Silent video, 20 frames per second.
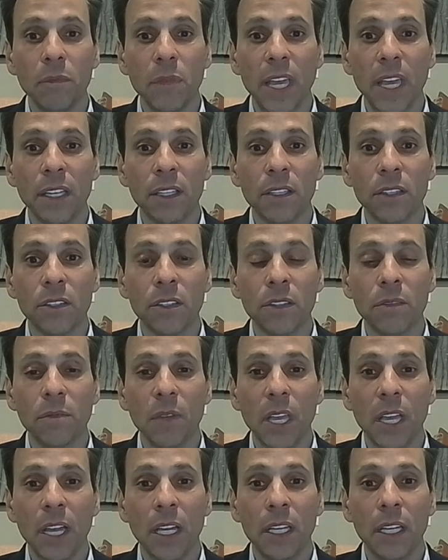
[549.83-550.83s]

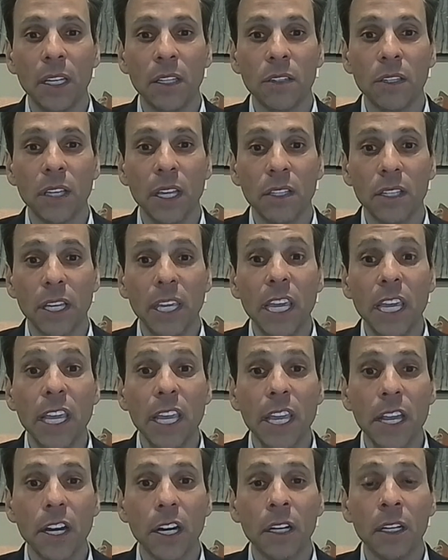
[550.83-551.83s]
as a key
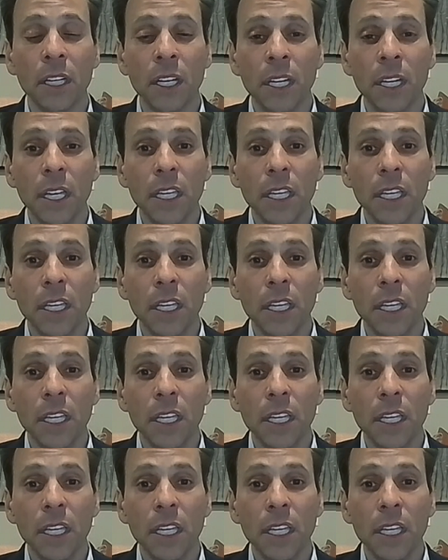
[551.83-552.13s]
here,